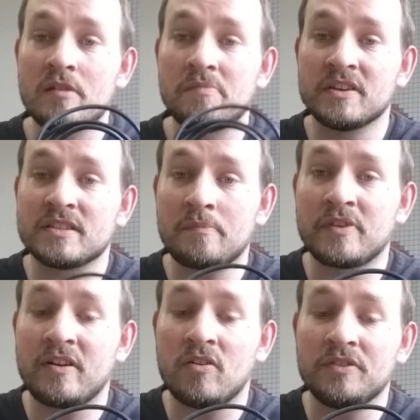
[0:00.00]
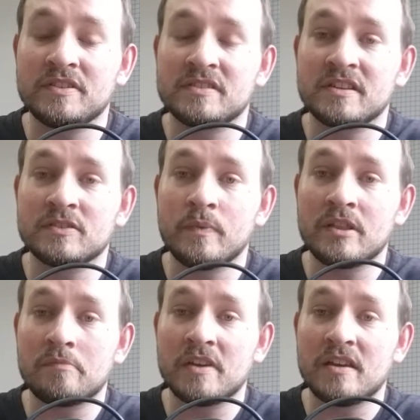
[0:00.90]
because I bring all these things
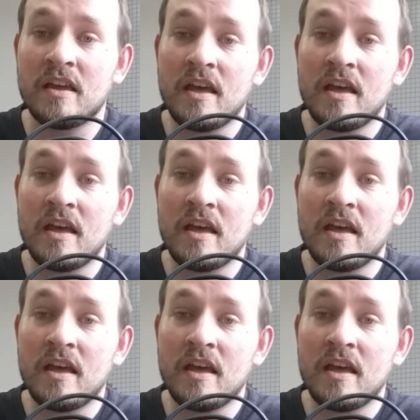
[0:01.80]
with me.